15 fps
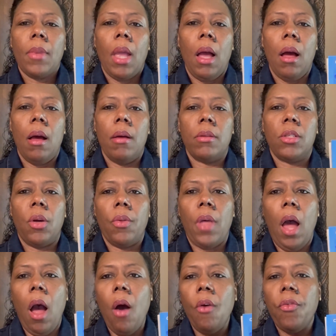Uh, so the
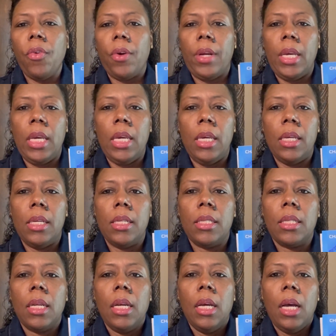offer is
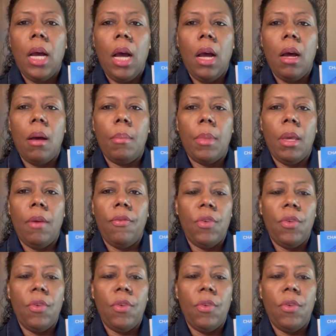um, if